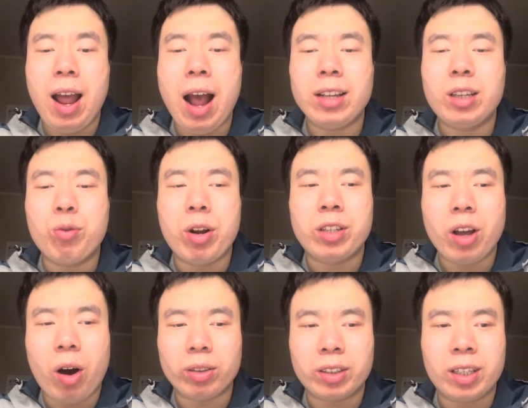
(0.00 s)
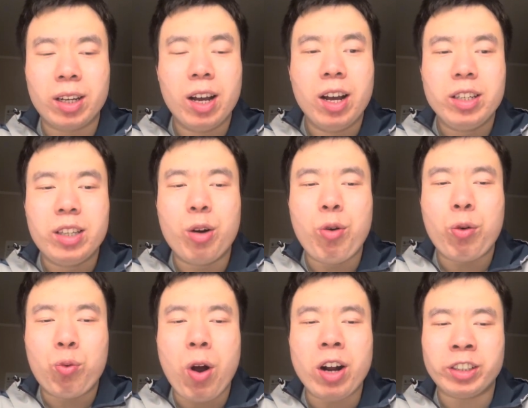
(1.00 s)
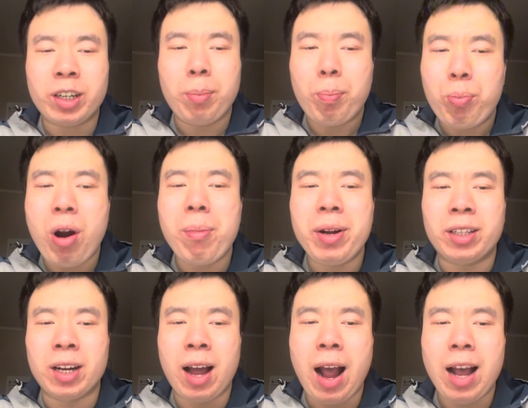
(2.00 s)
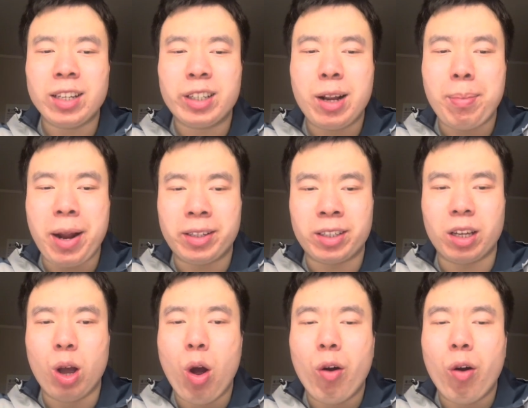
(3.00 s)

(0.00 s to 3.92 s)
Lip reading: As a result, the regression parameter estimates